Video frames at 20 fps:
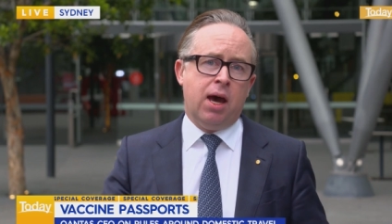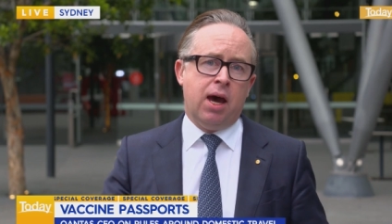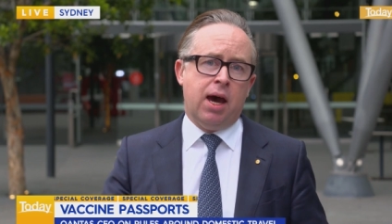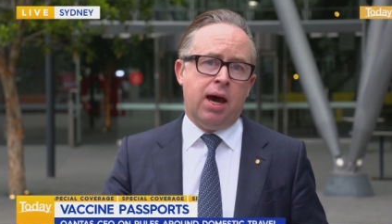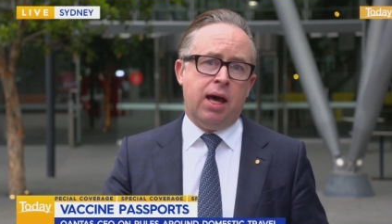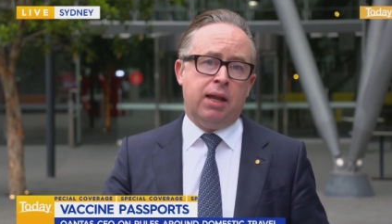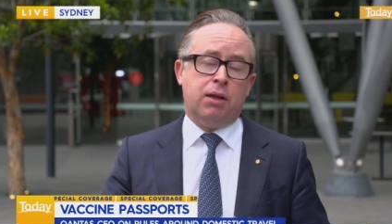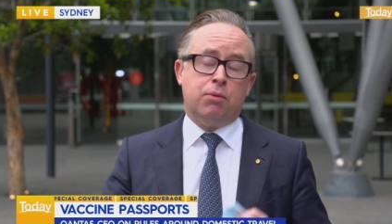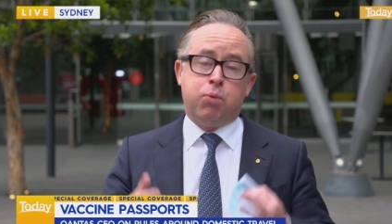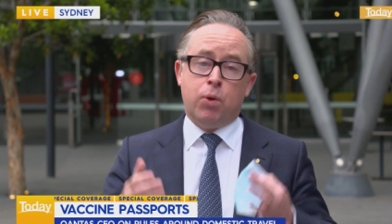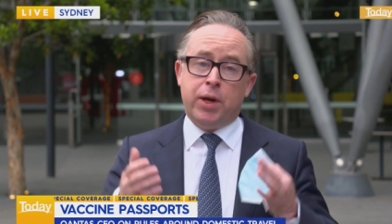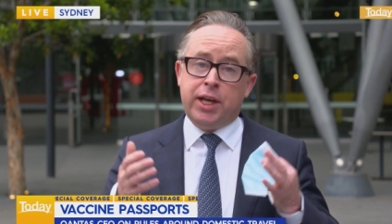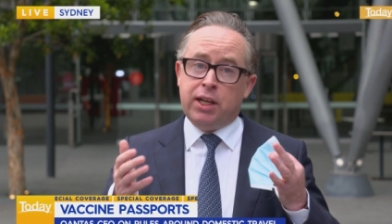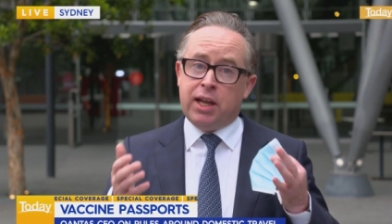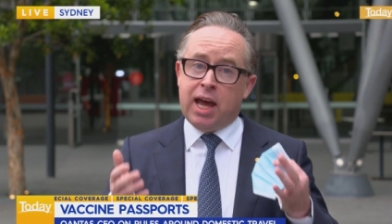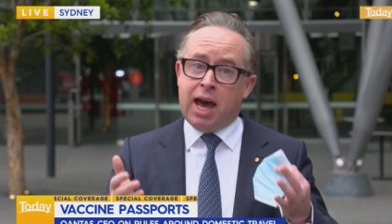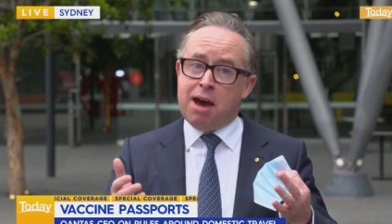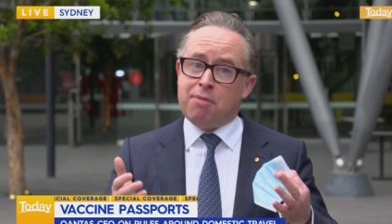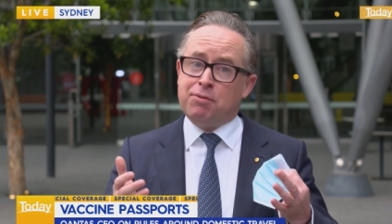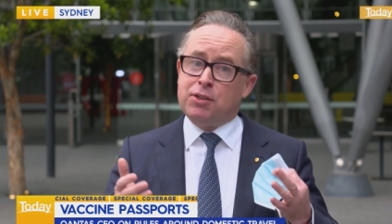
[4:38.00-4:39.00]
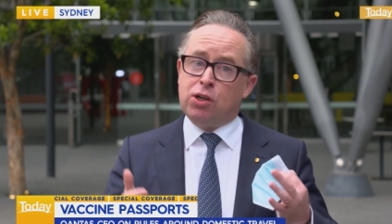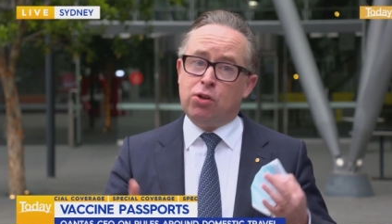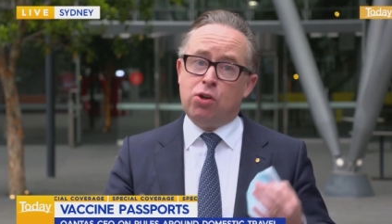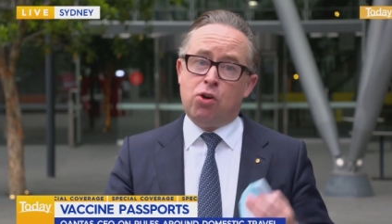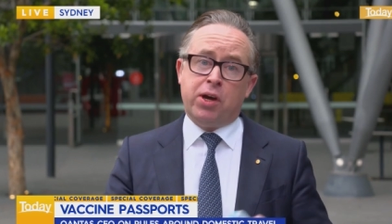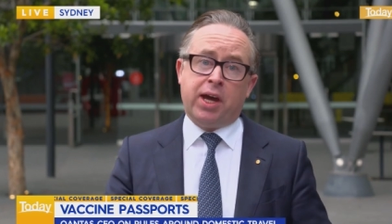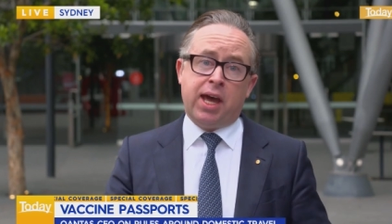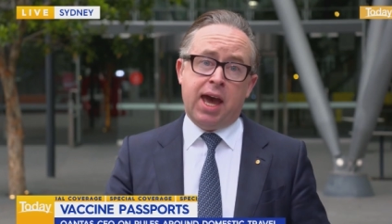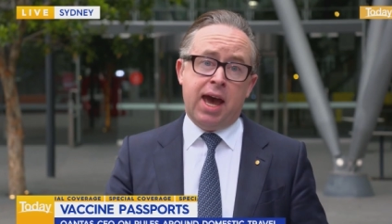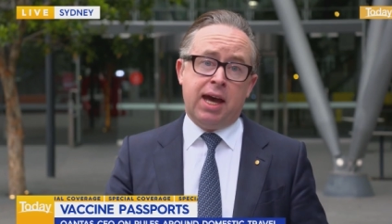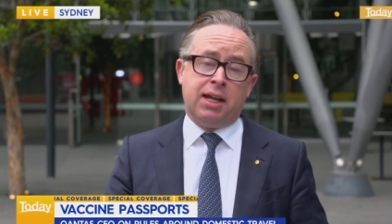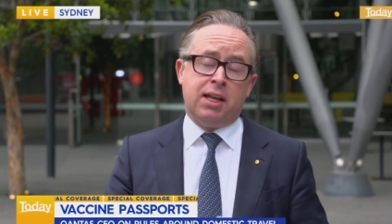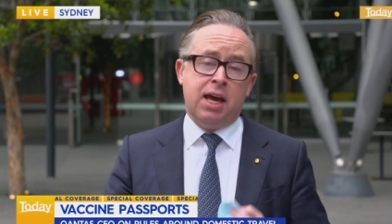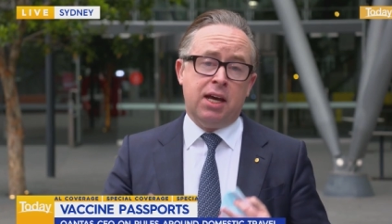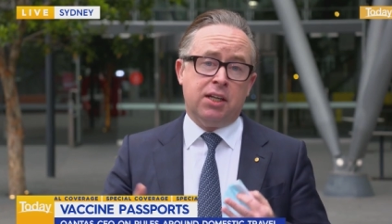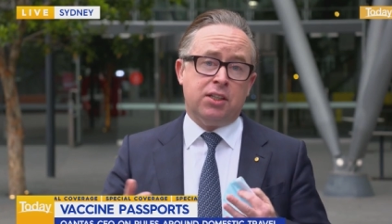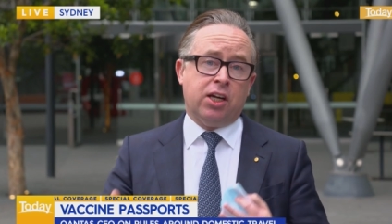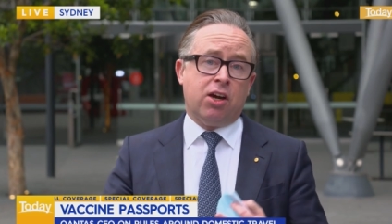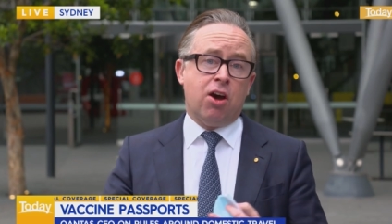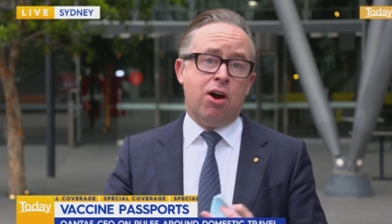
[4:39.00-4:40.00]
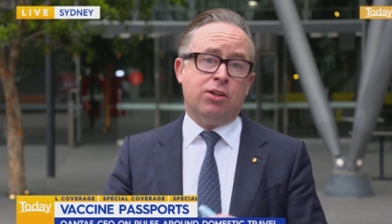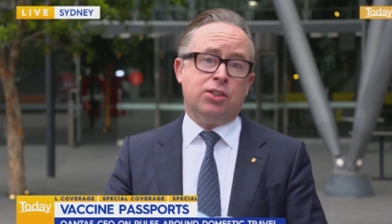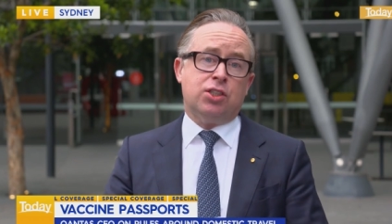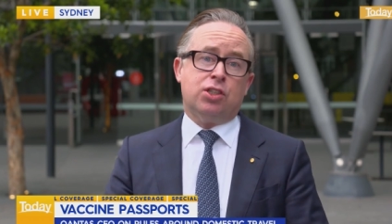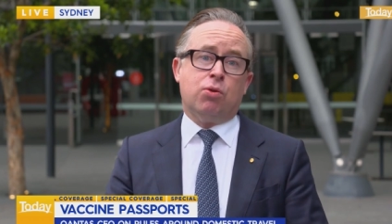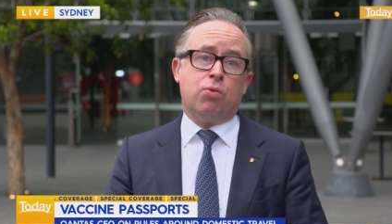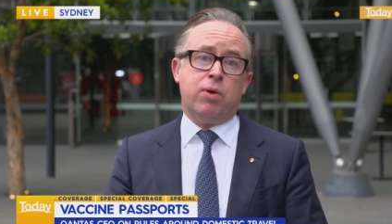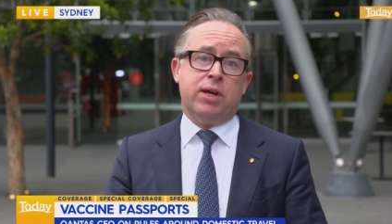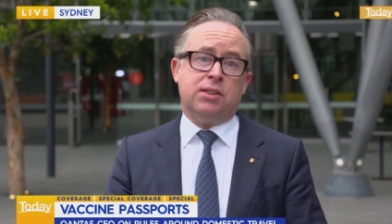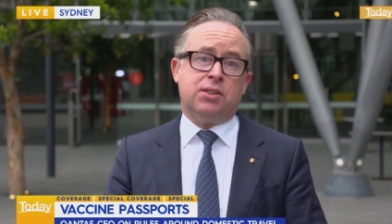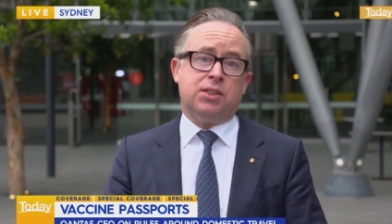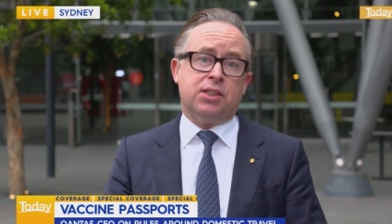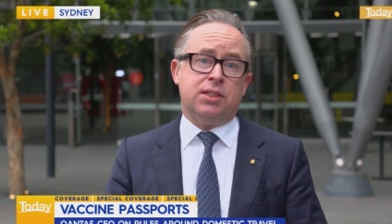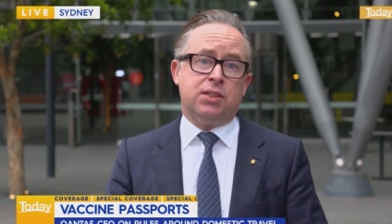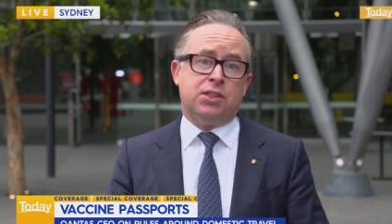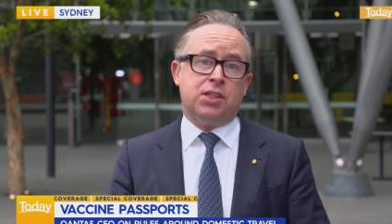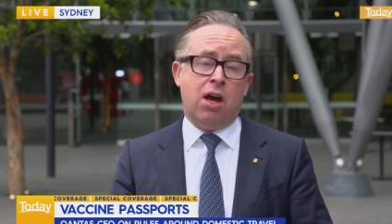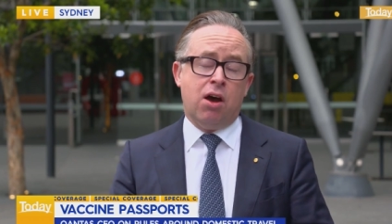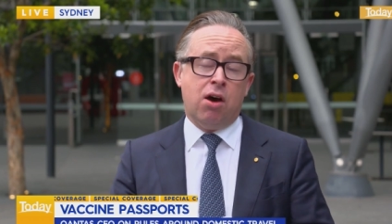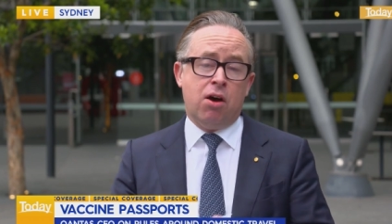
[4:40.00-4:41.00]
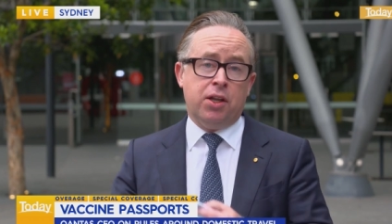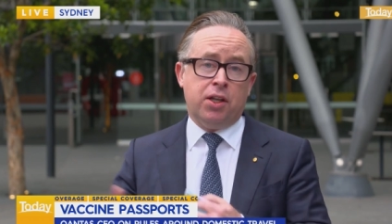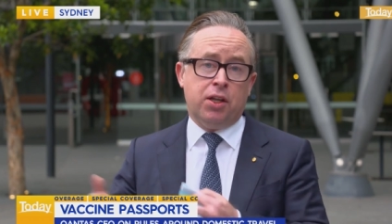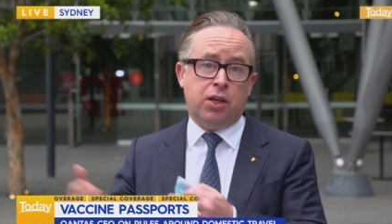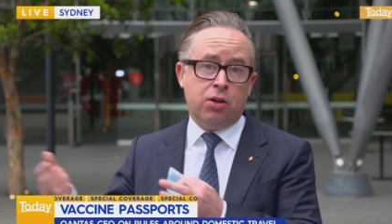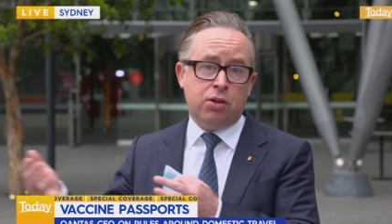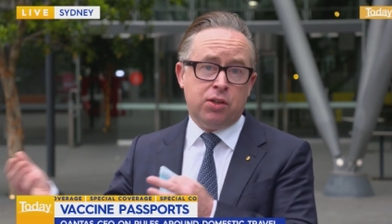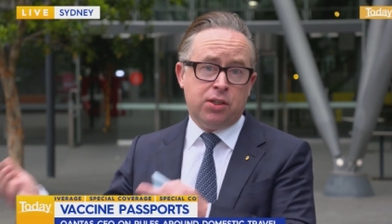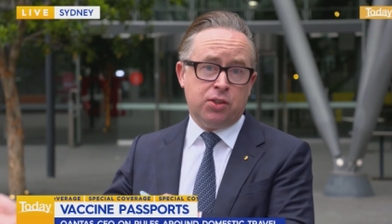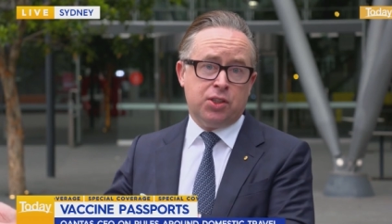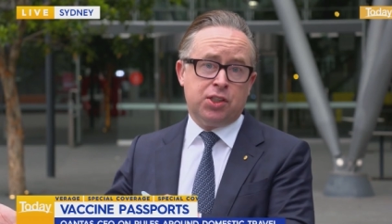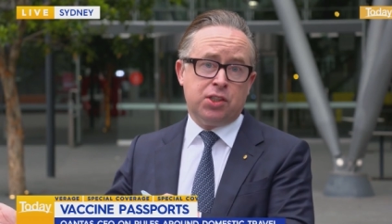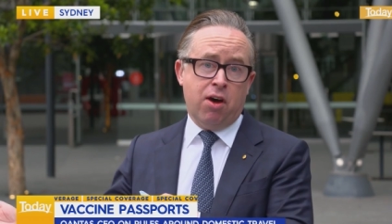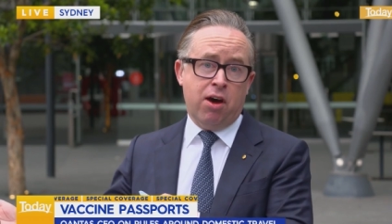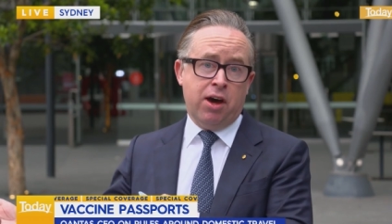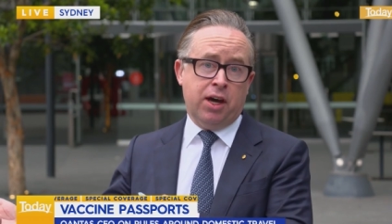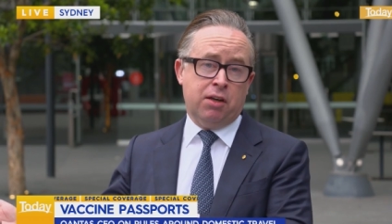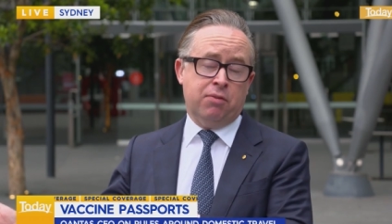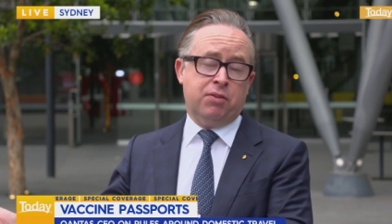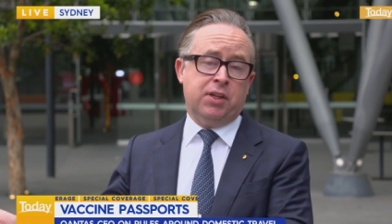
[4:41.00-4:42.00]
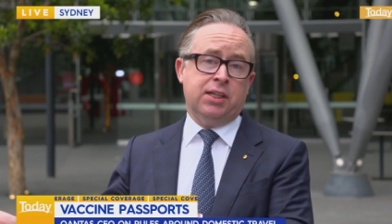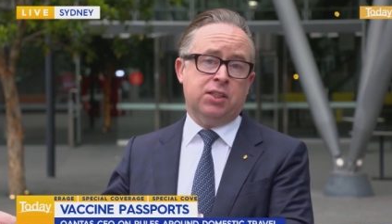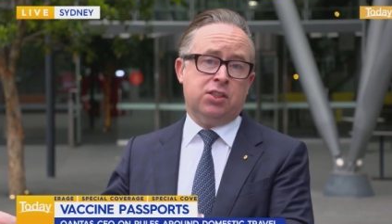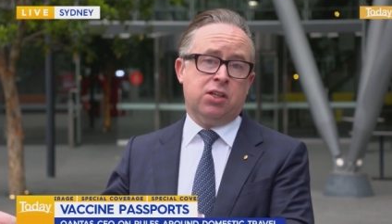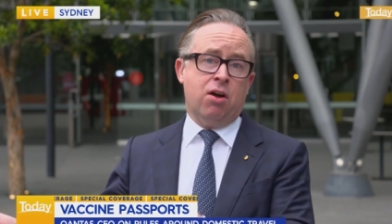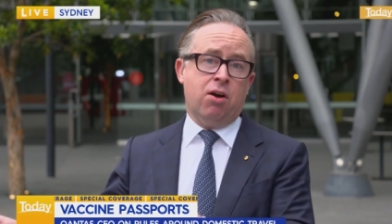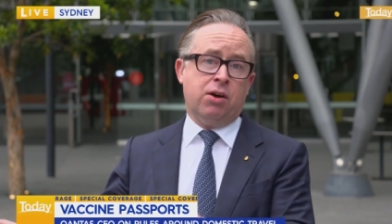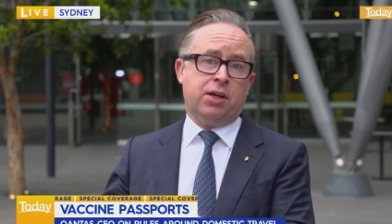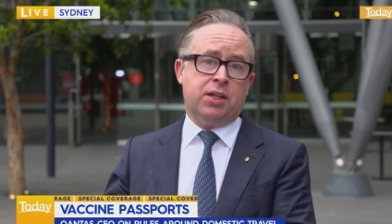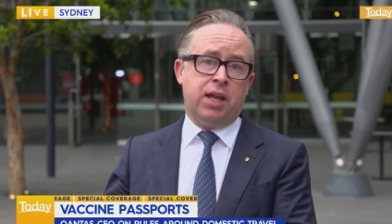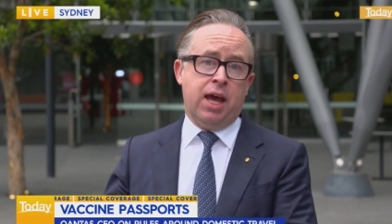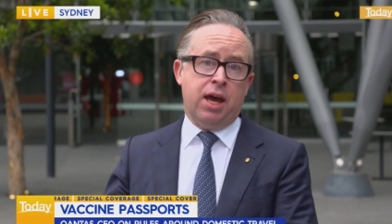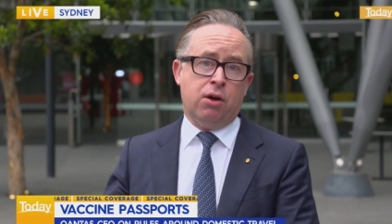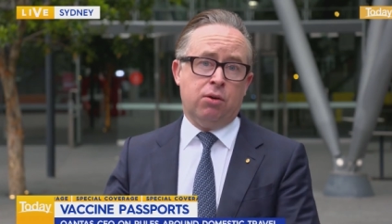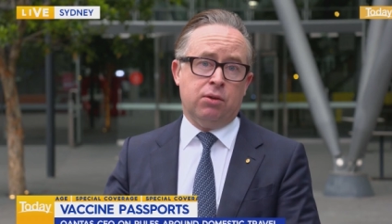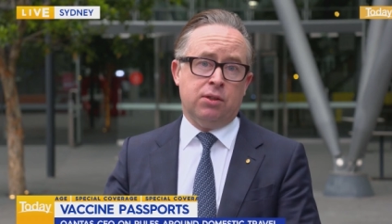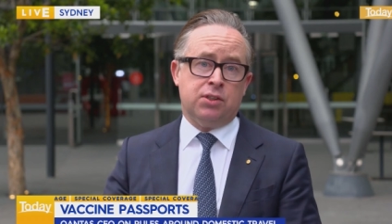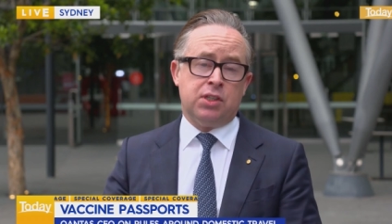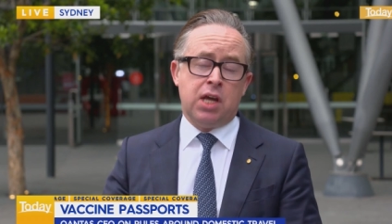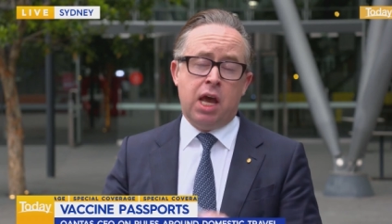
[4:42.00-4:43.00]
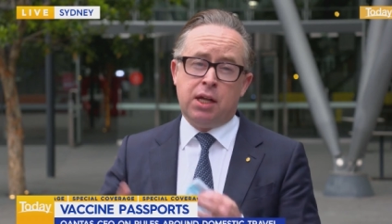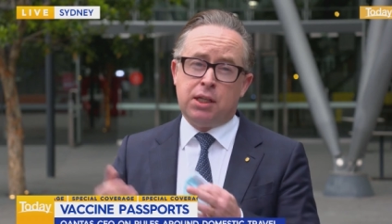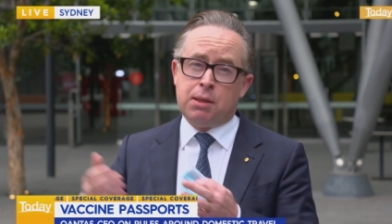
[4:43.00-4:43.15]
And we have to look at the consequences on the other side of these lockdowns,